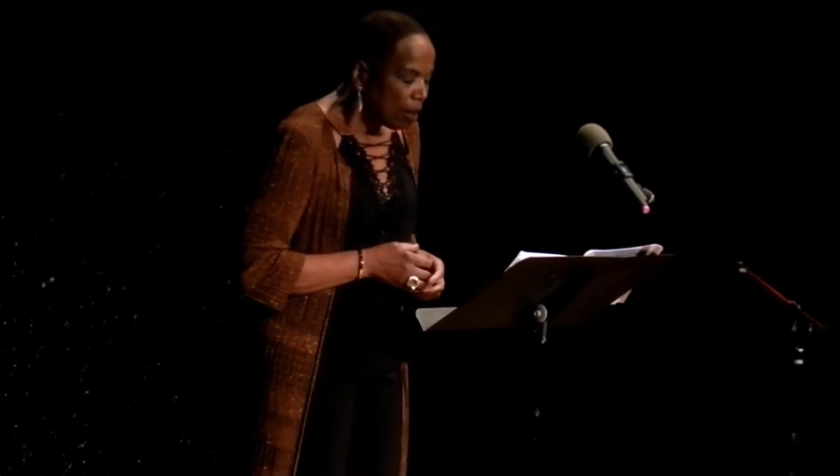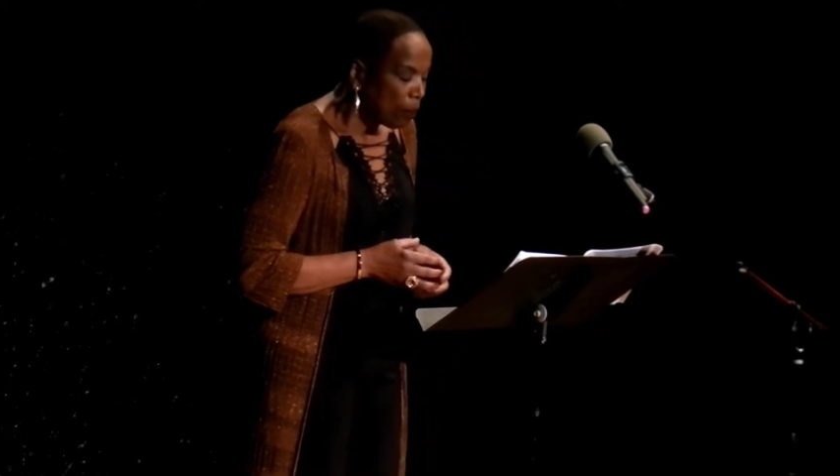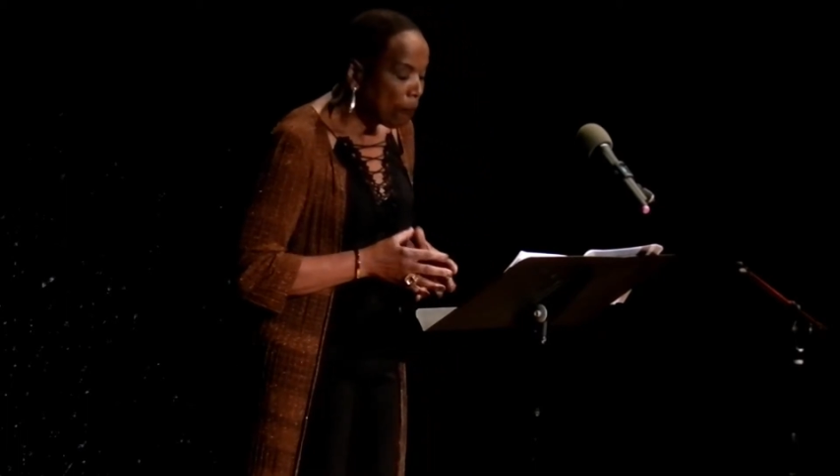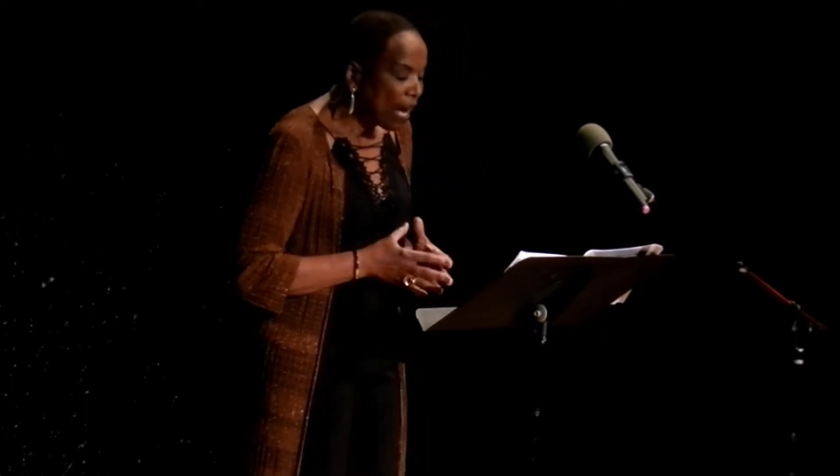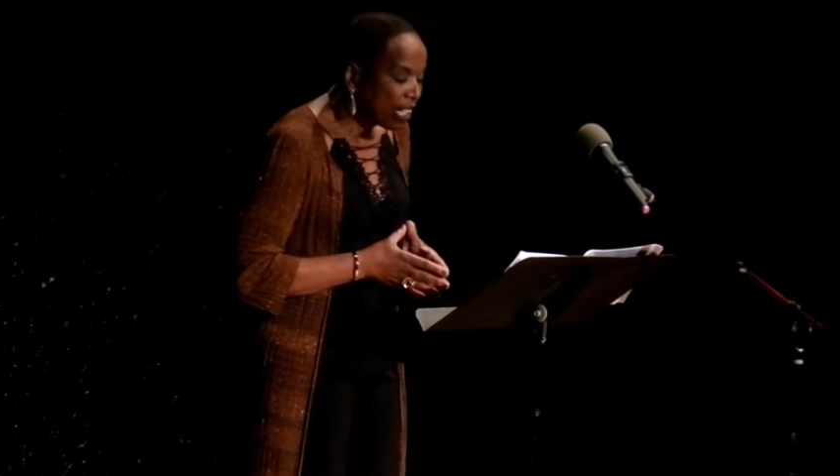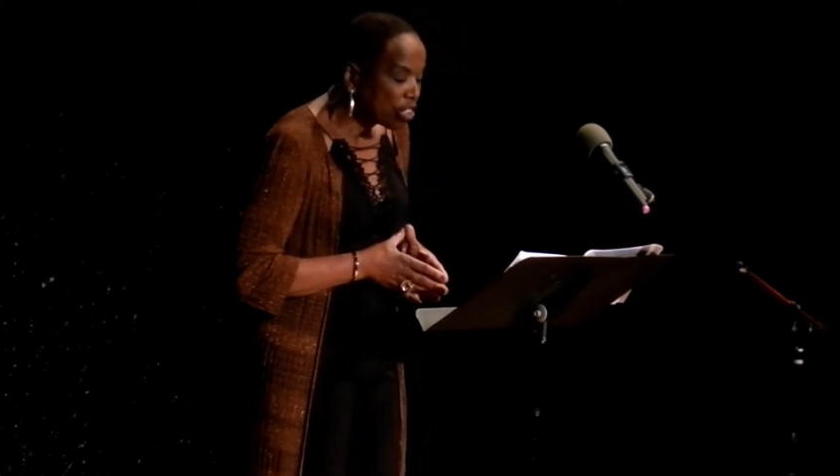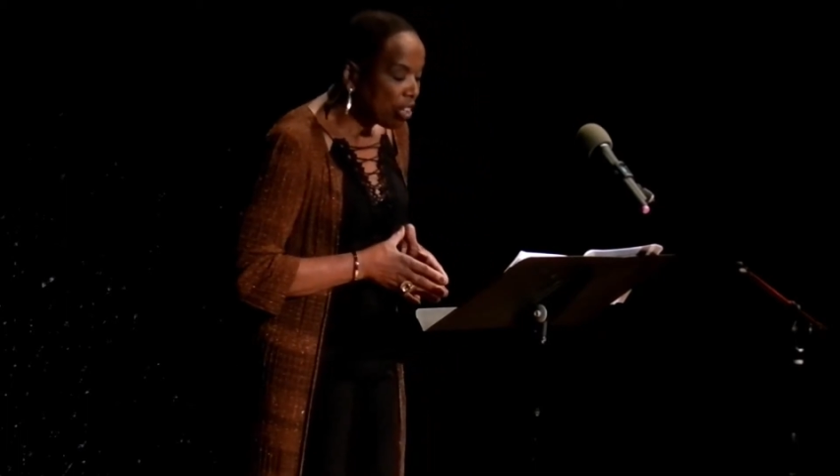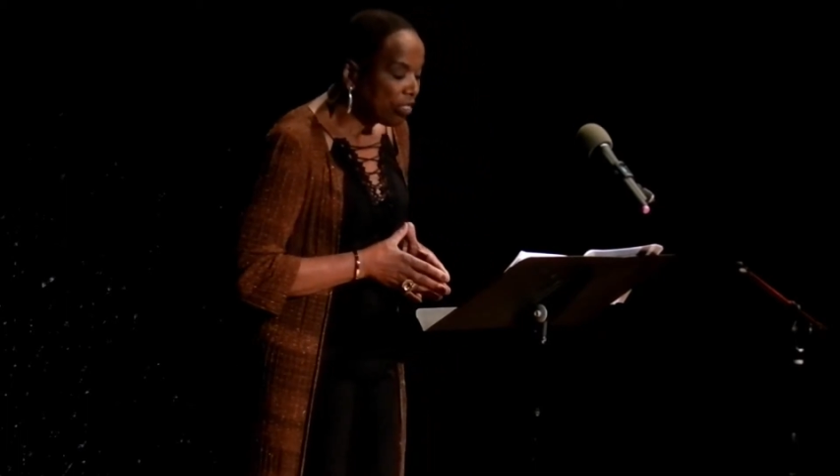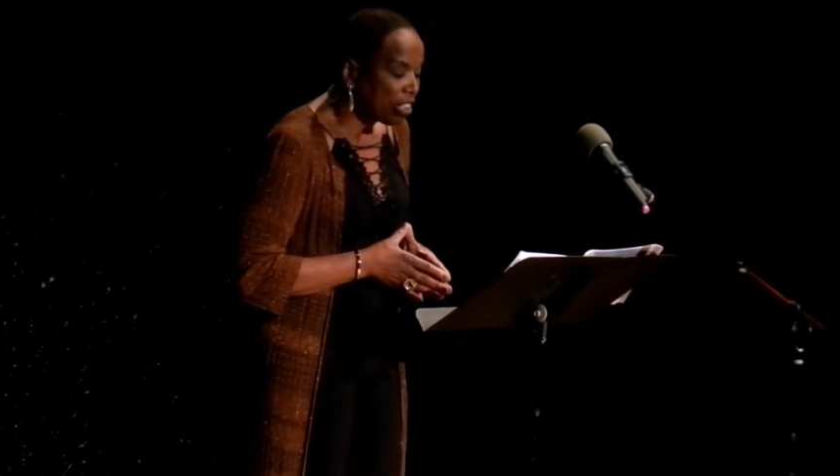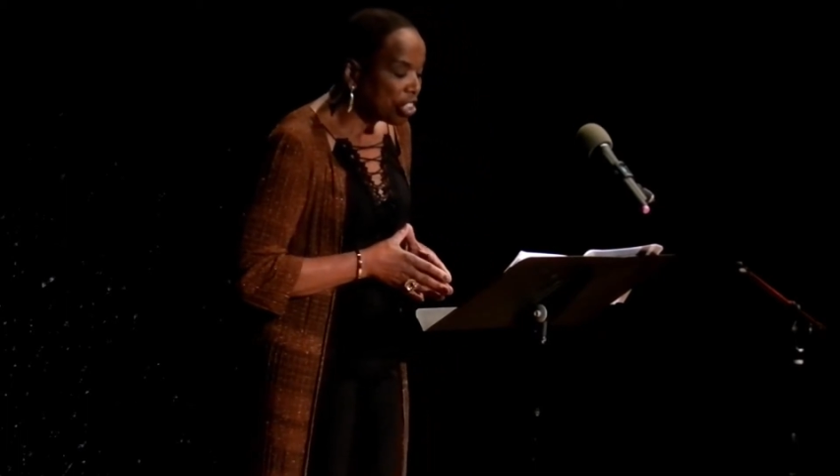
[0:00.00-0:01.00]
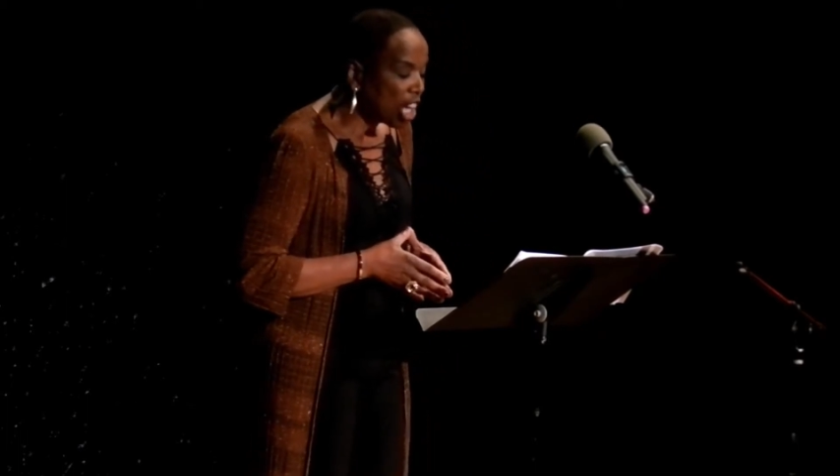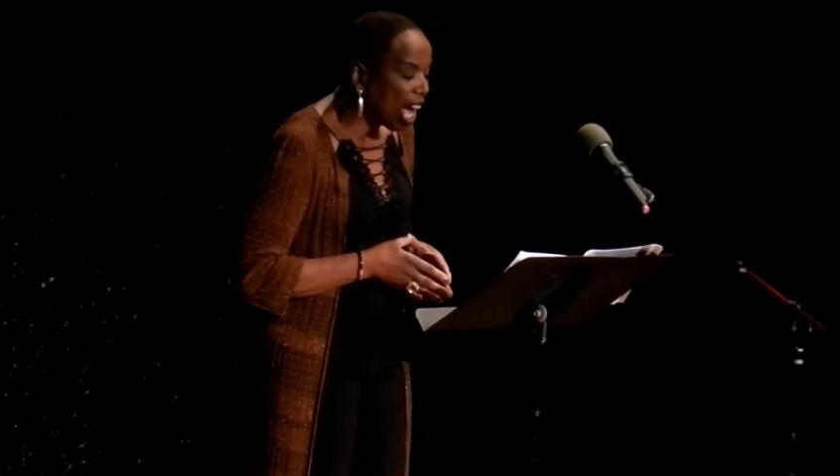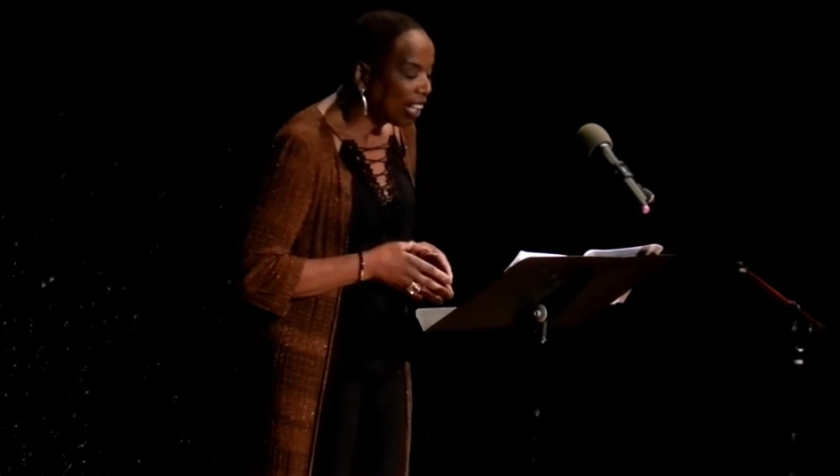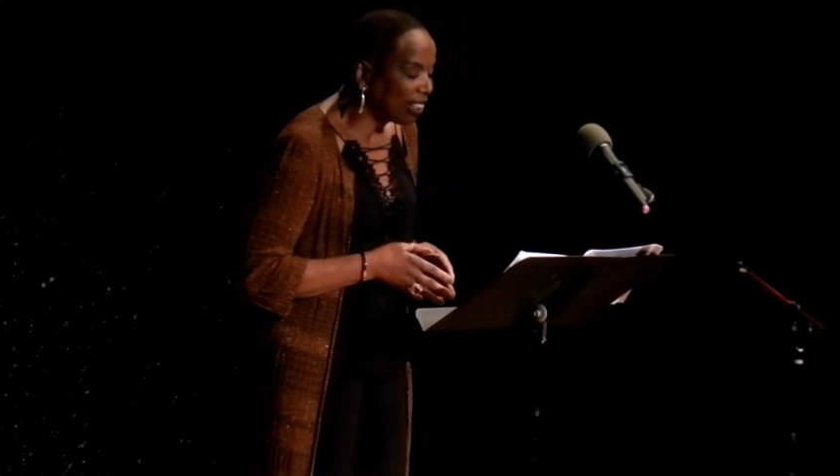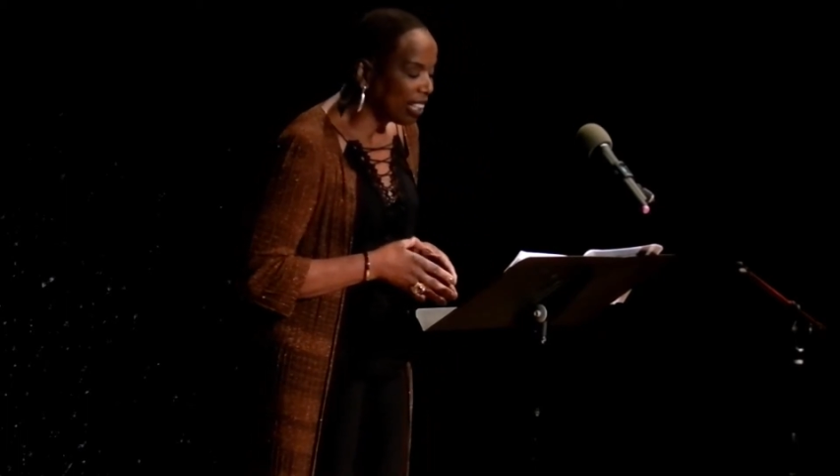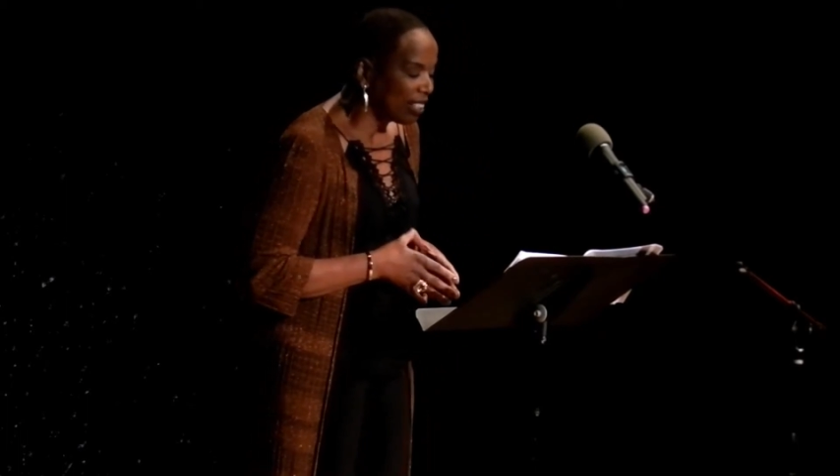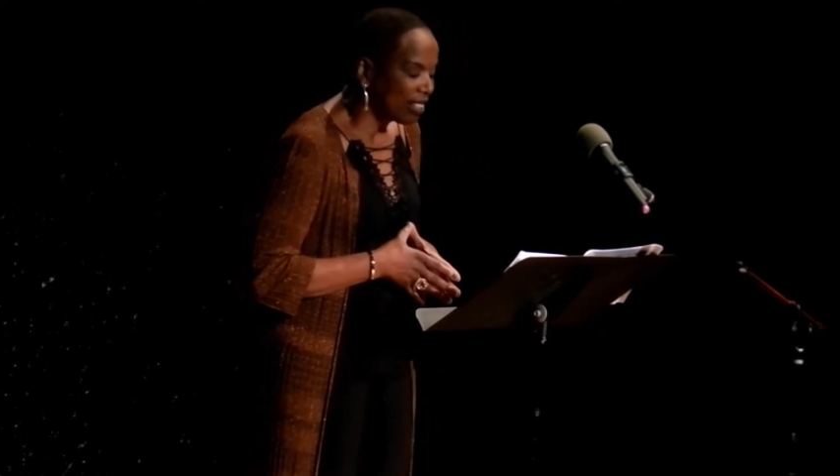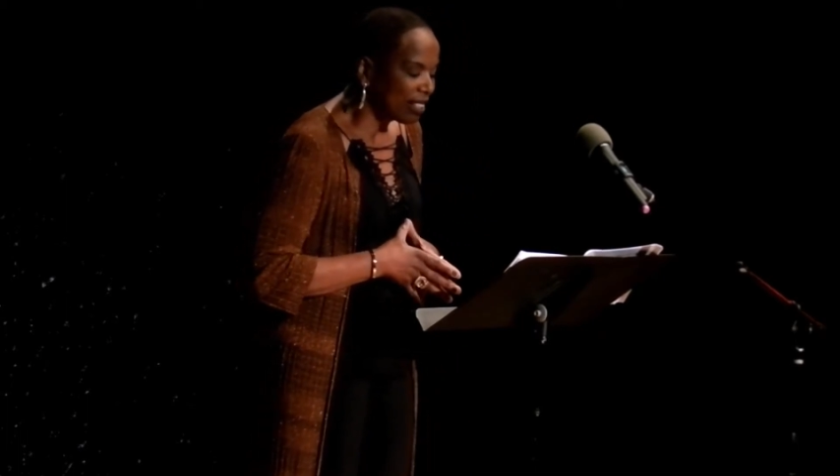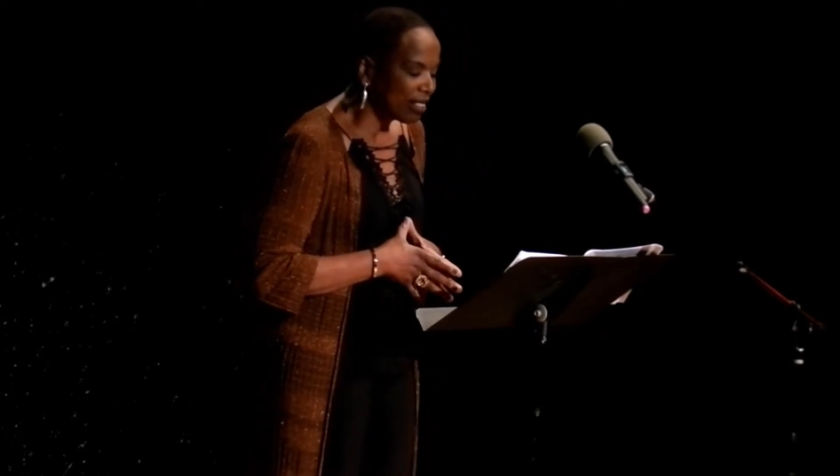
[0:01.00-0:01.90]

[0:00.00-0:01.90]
But based on their chocolates